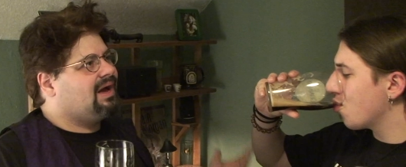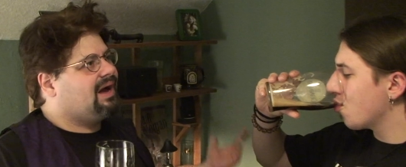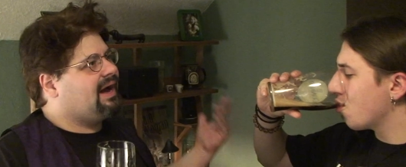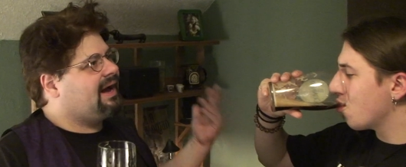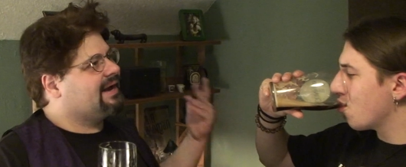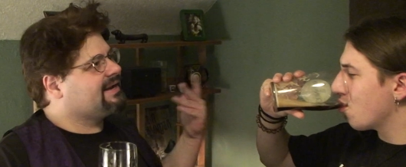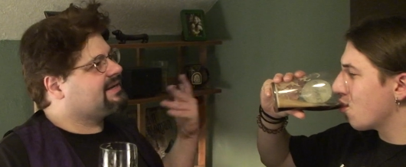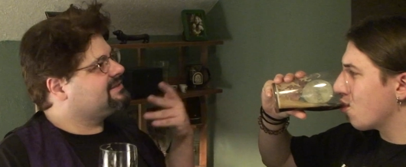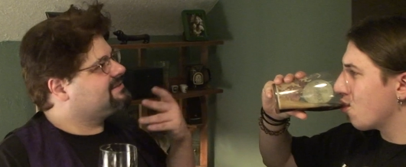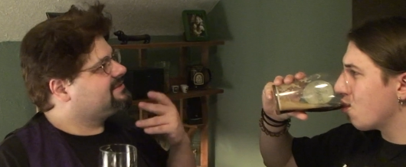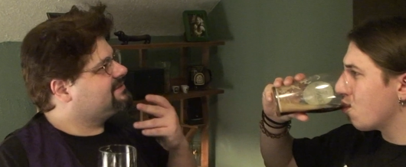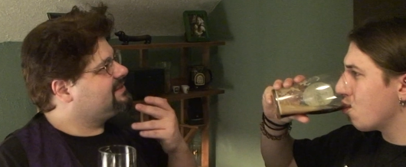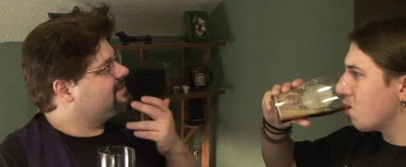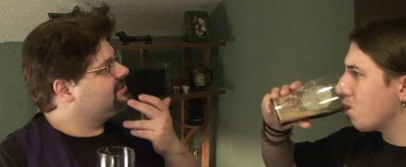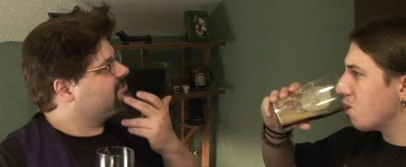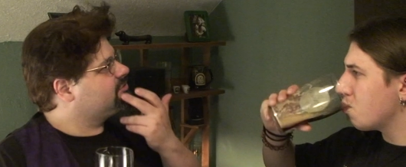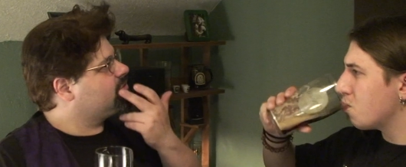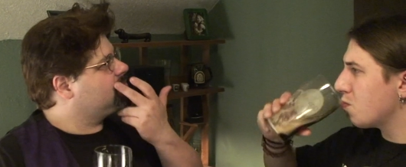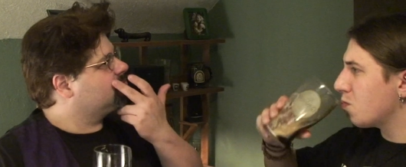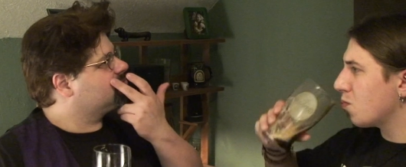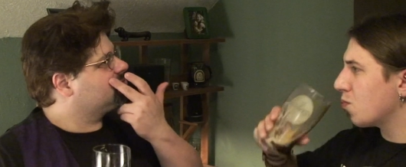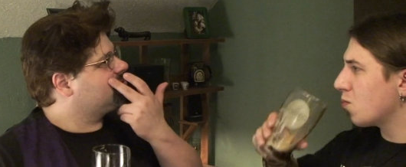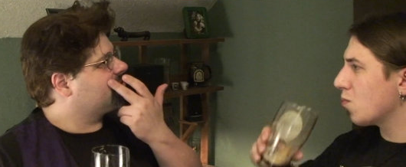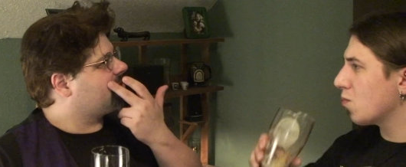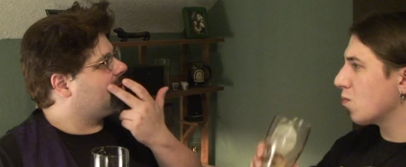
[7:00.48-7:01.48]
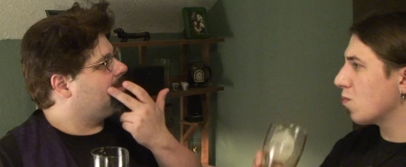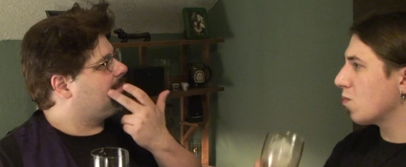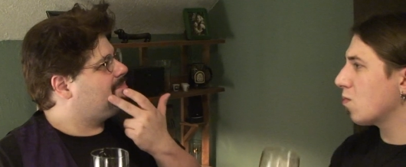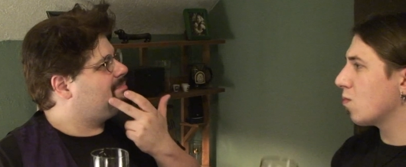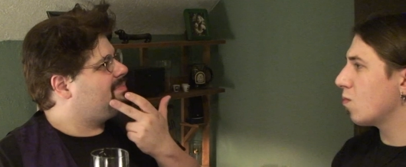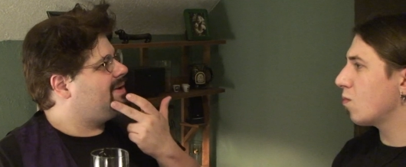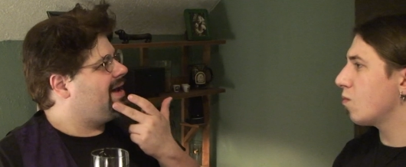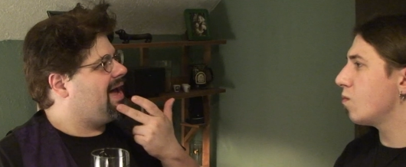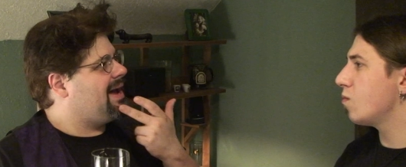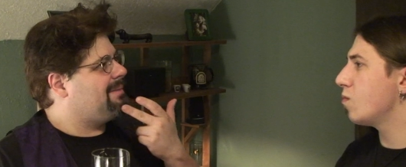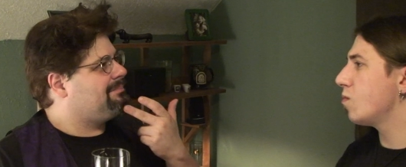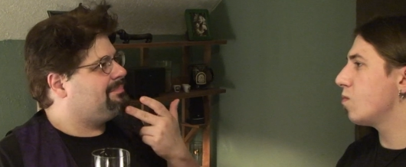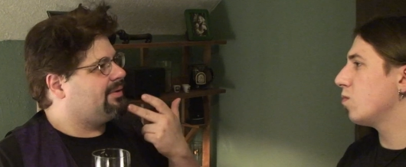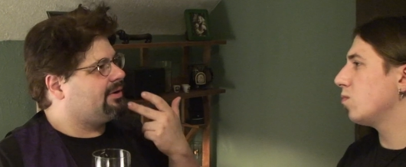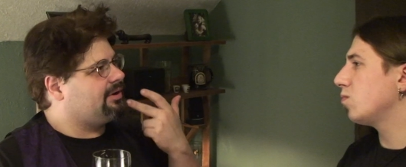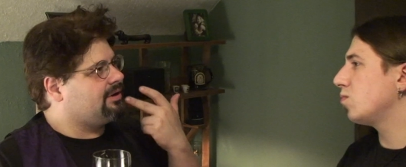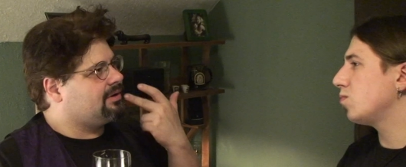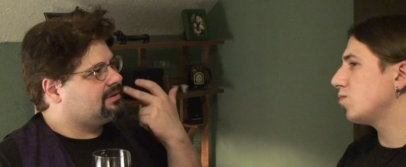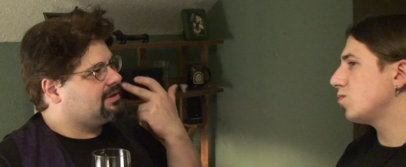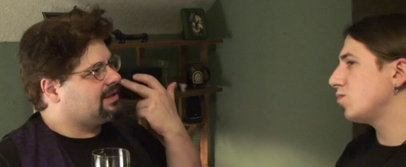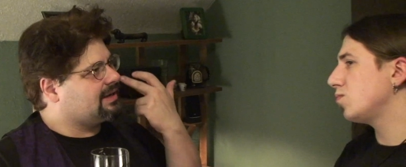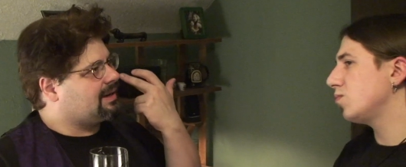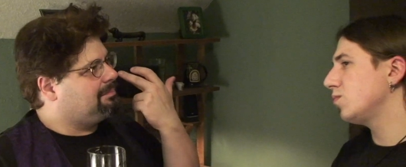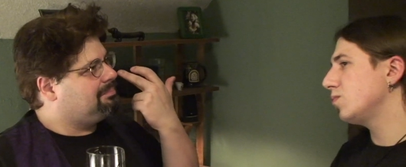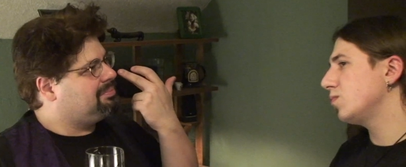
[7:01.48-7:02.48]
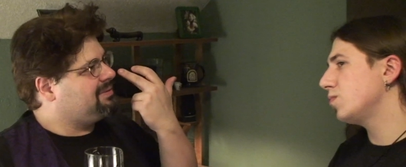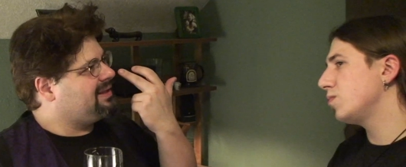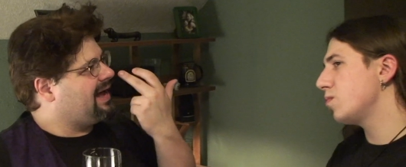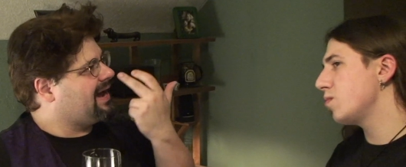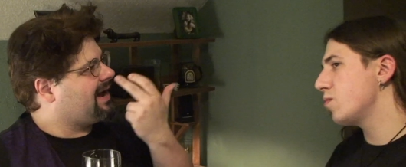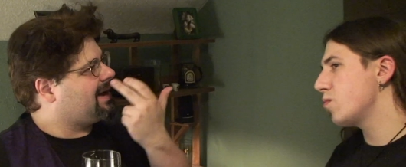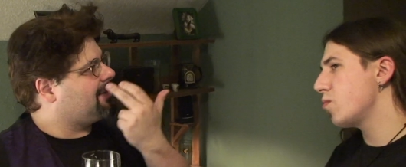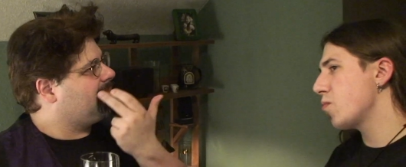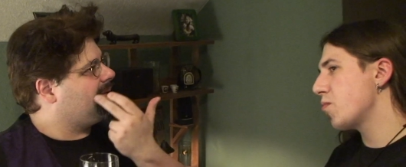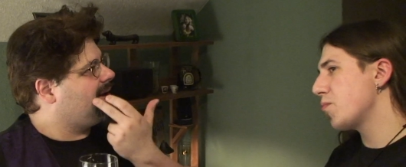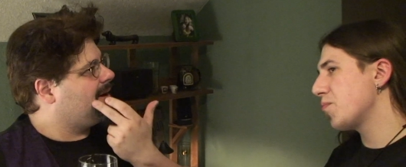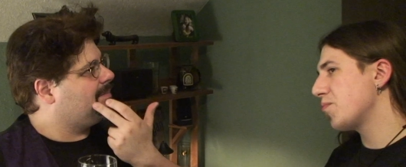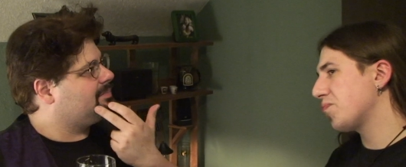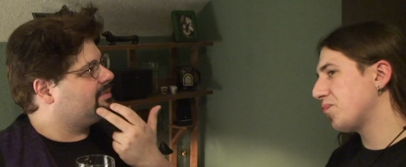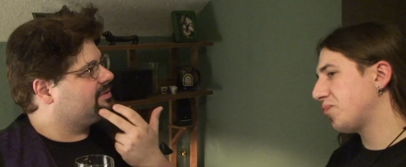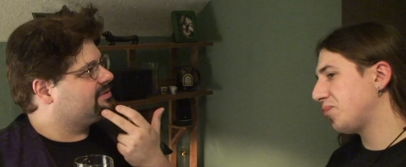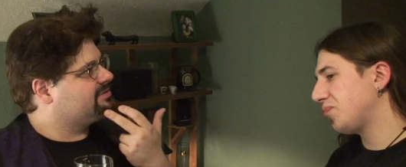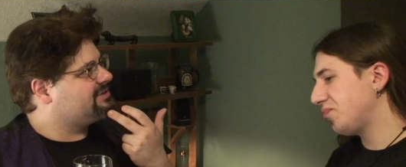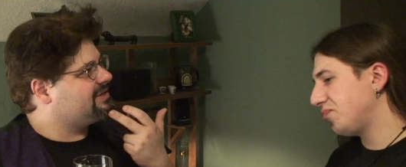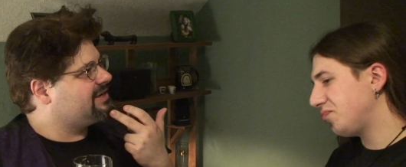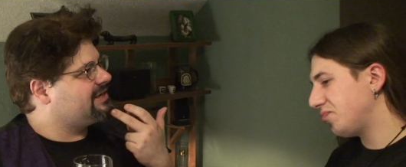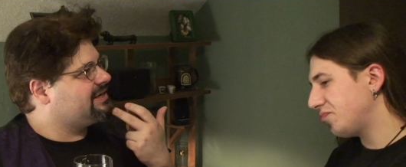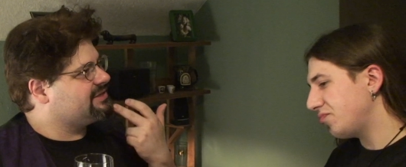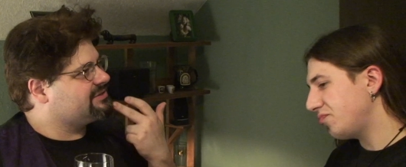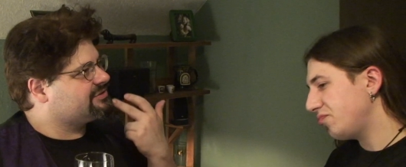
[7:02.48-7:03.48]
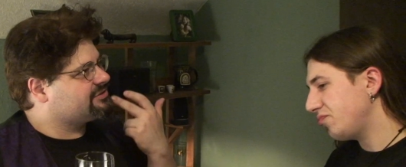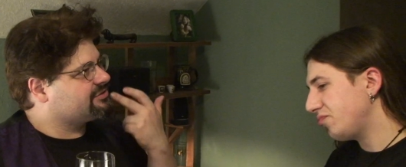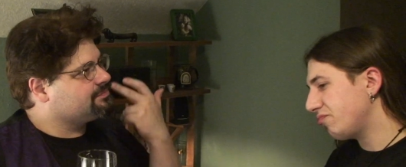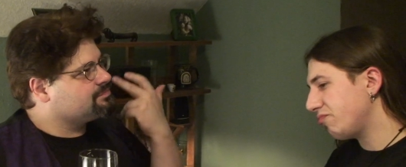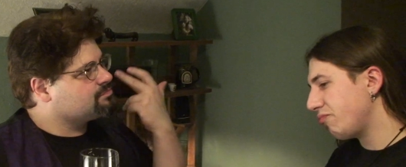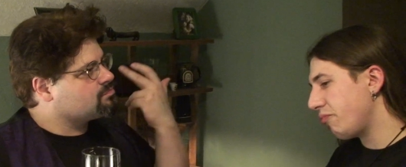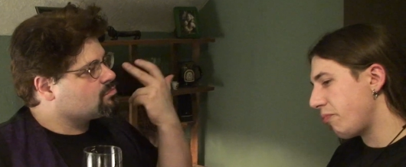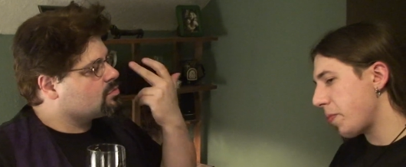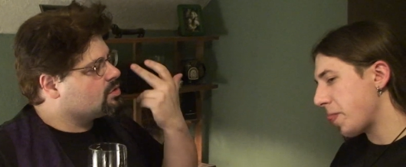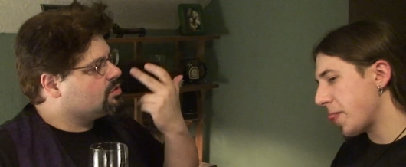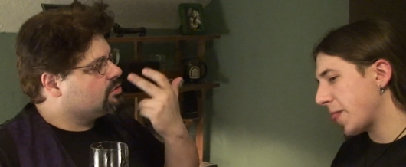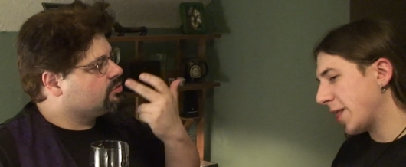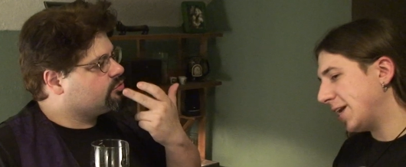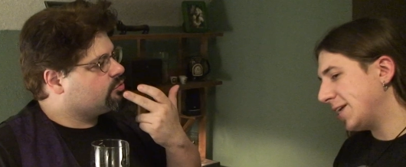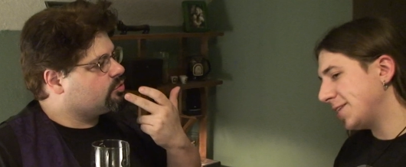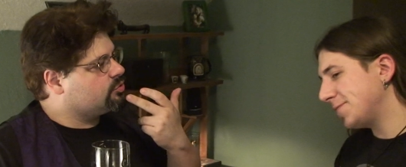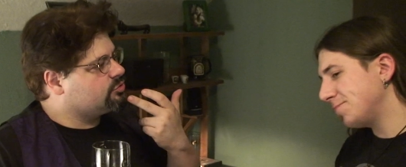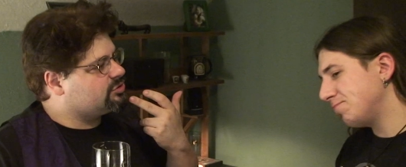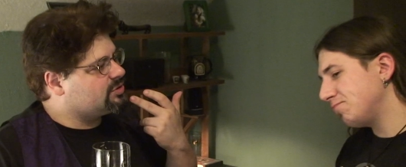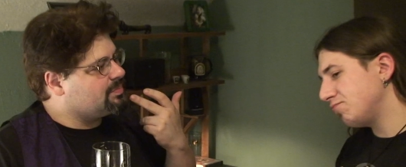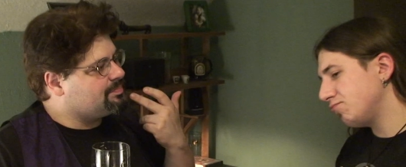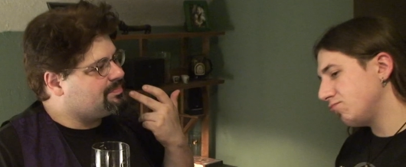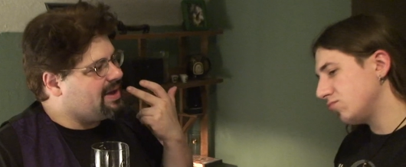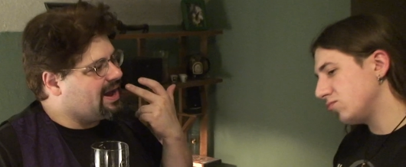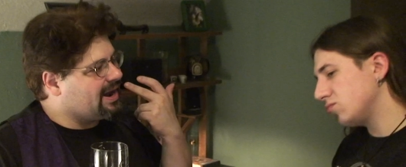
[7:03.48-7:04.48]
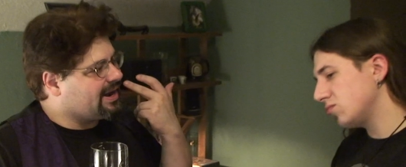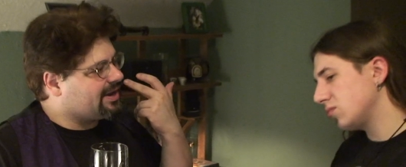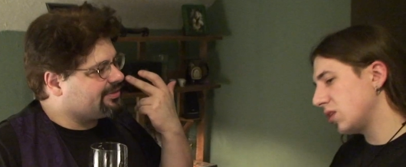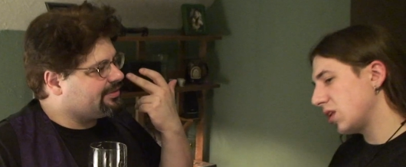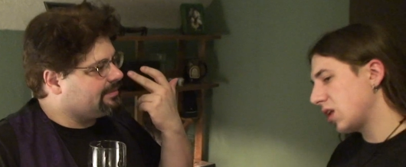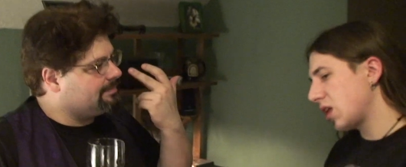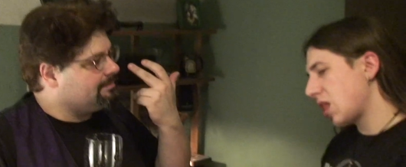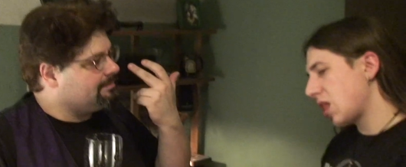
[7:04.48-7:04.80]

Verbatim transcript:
Speaker 1: I can taste almost like a pepper, like a black pepper taste towards the back of the